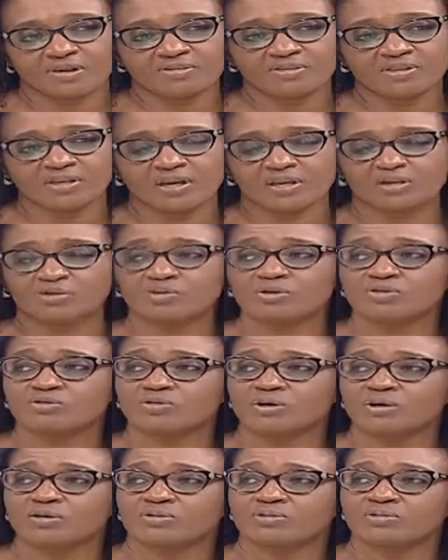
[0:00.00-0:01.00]
thing I do is
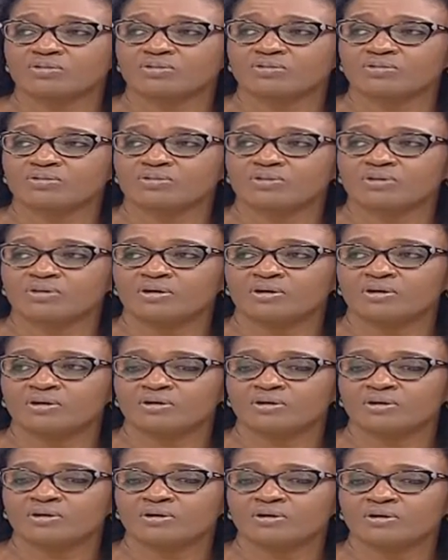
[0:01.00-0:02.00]
try to
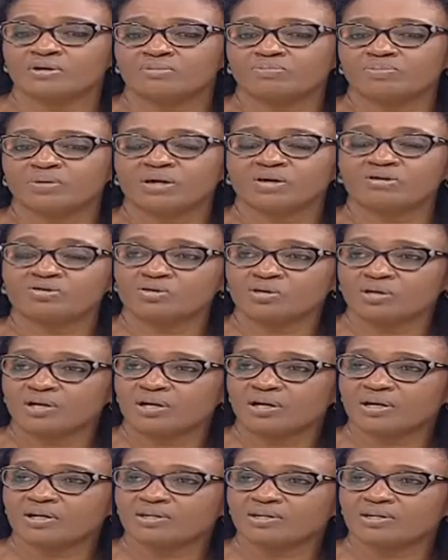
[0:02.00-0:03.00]
pick out your
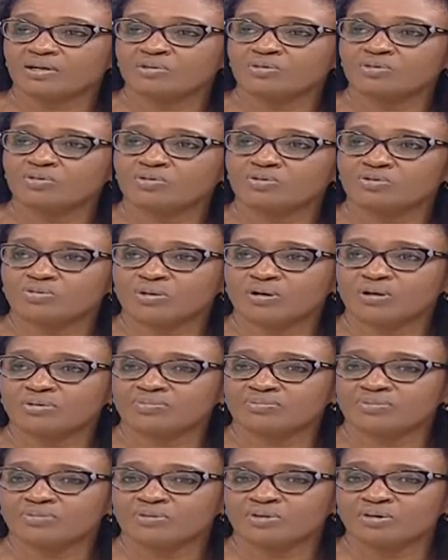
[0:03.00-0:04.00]
character, who you are,
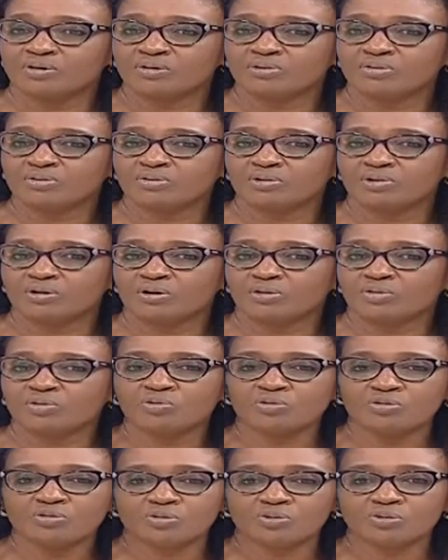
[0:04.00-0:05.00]

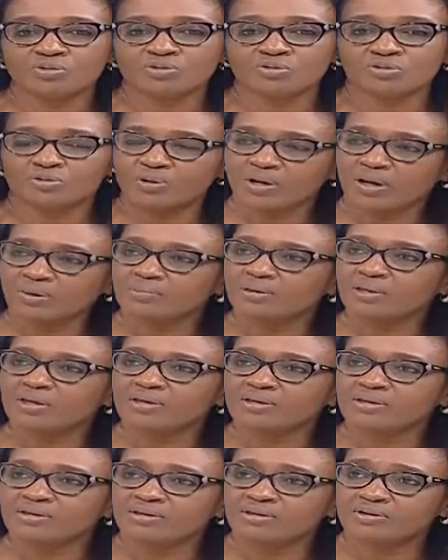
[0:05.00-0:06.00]
who do you want to
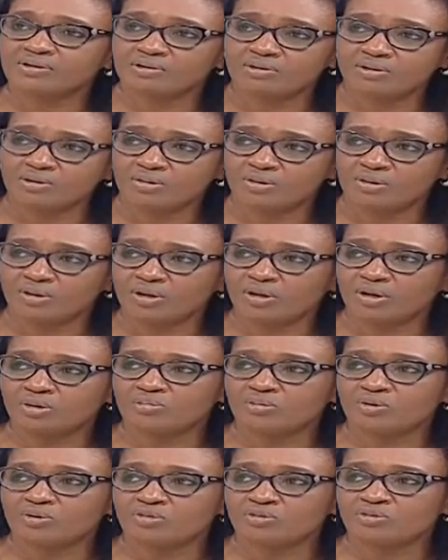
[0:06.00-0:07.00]
be,
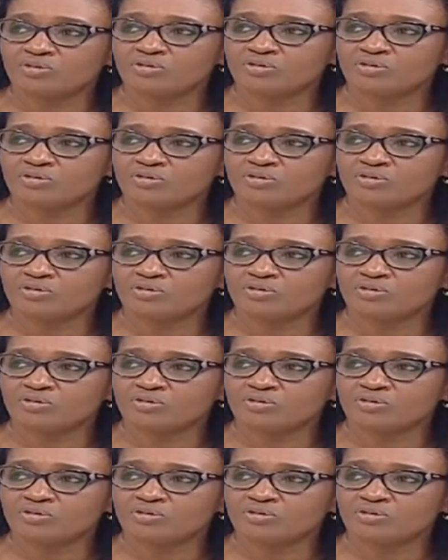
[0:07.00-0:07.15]
because